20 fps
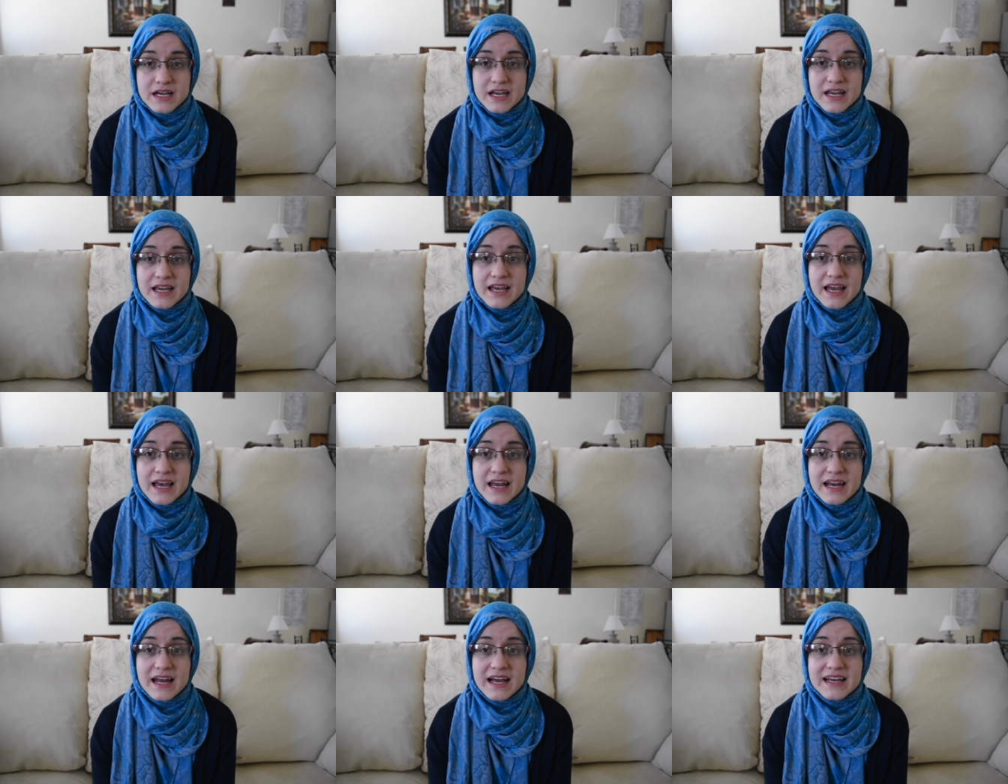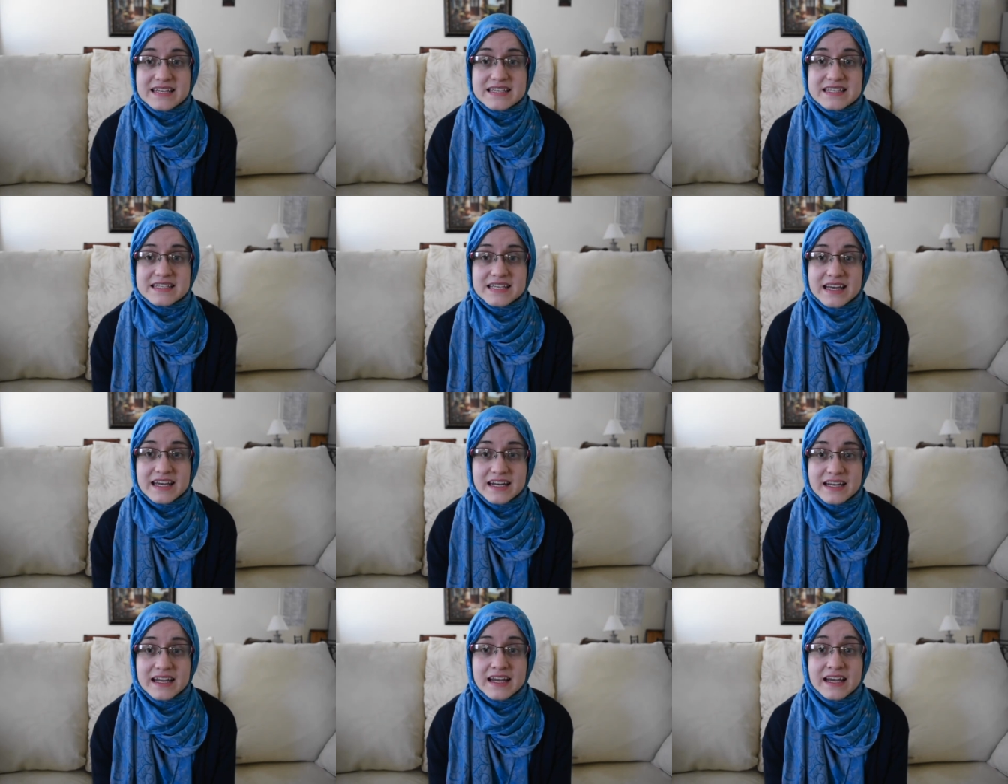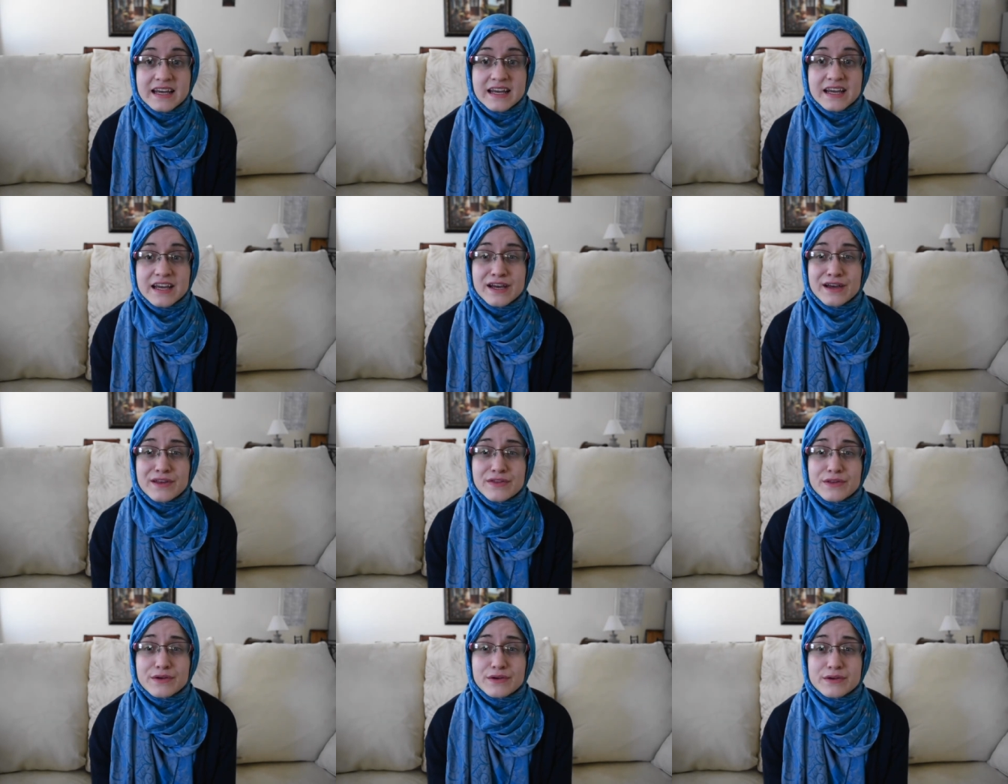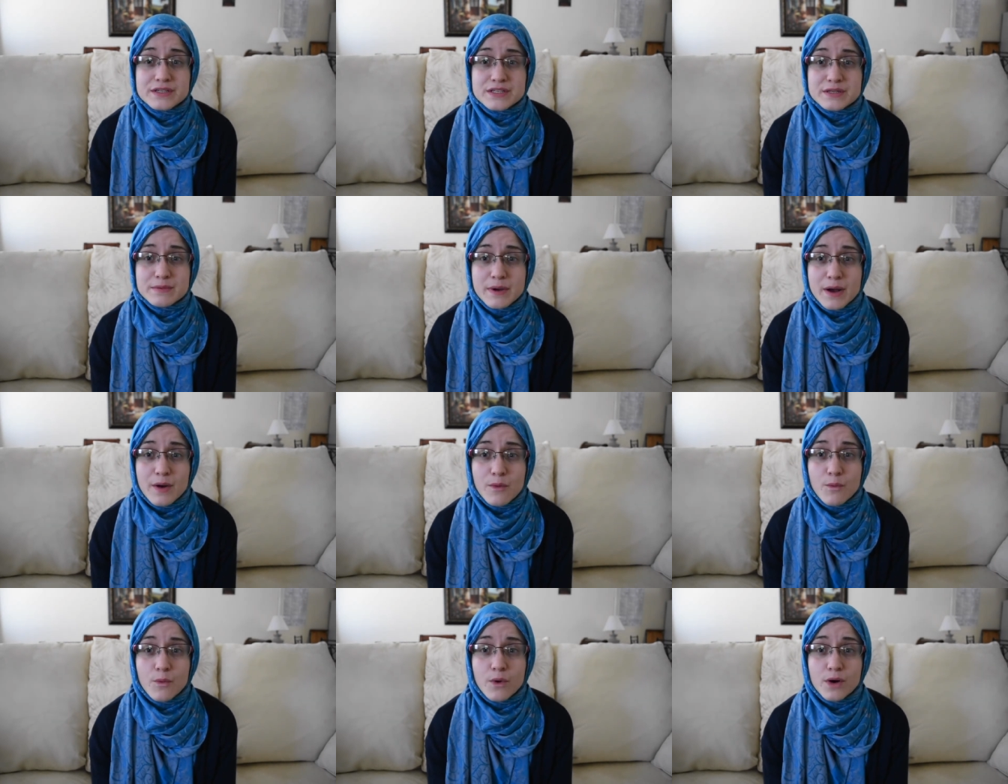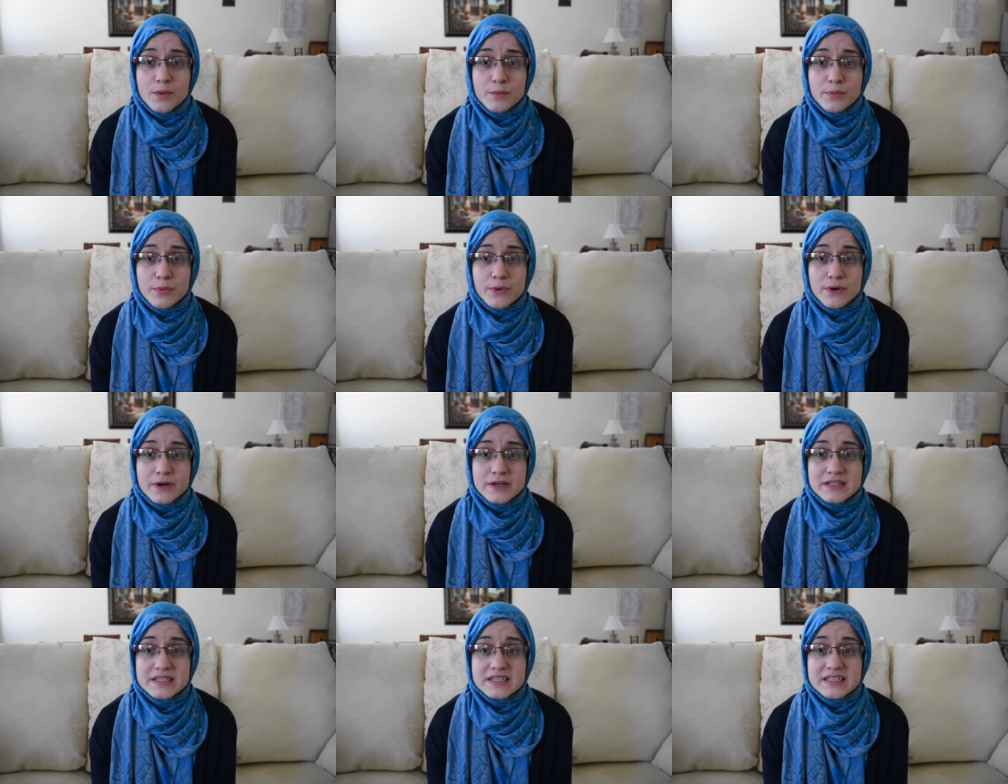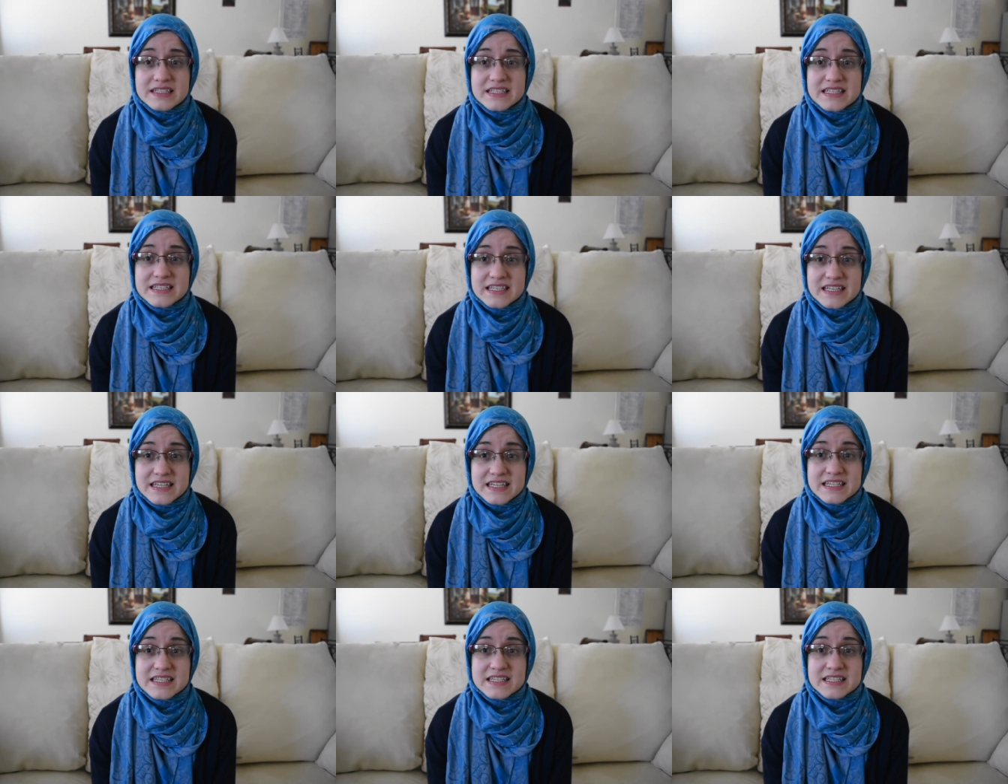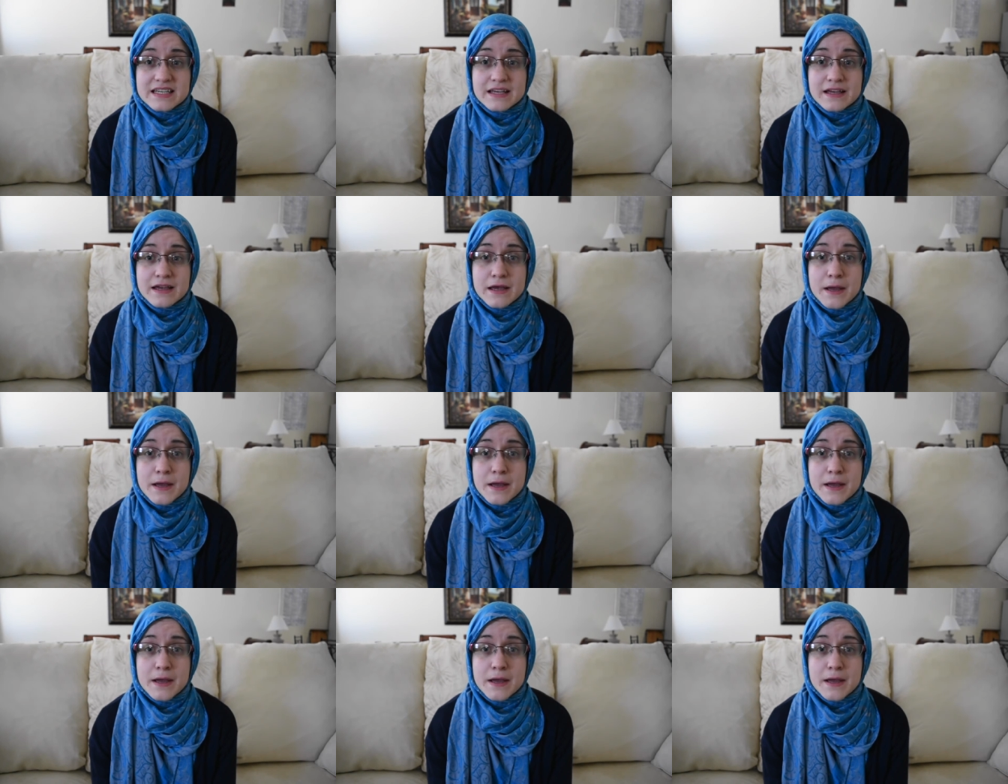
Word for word: Again, I said there is about 1.6